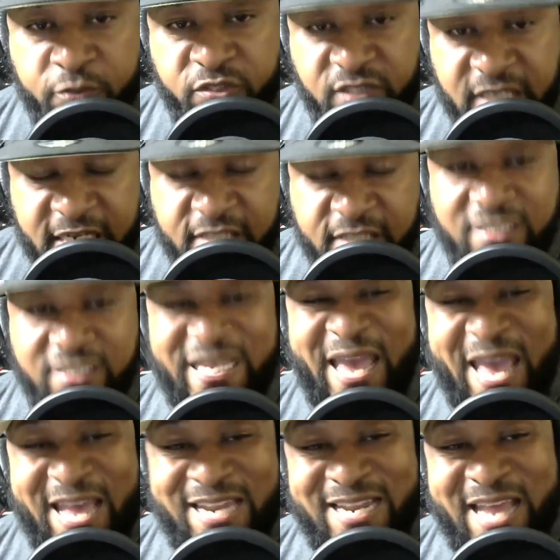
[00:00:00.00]
seasons
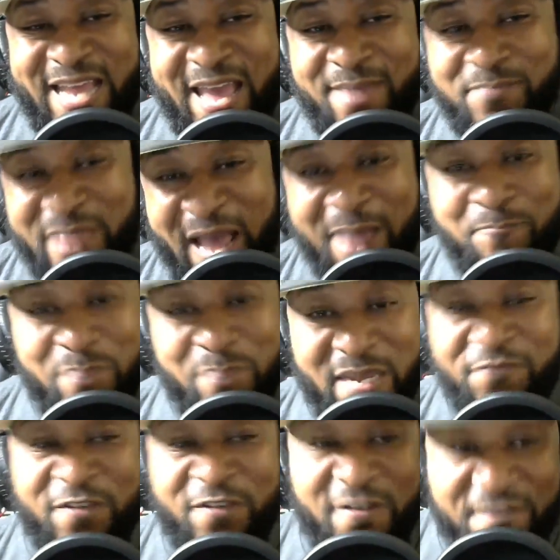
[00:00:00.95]
had it had not
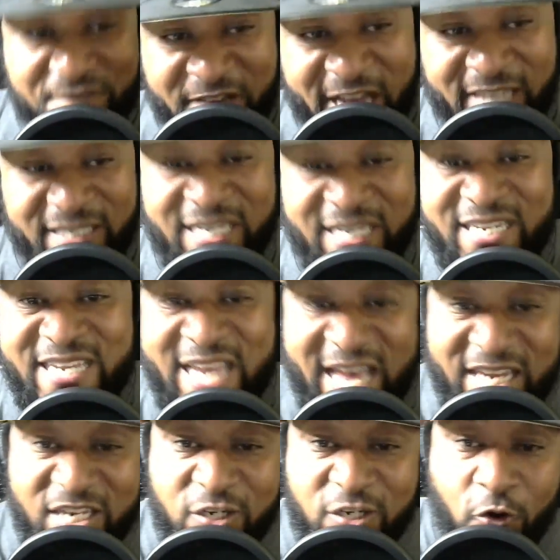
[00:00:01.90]
been for the fact that he
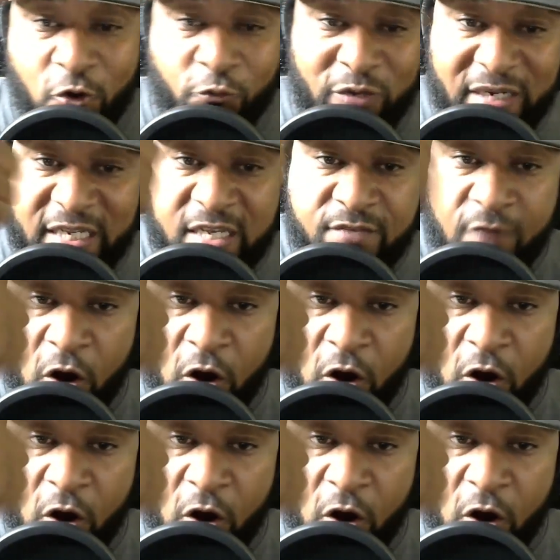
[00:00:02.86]
had to go relieve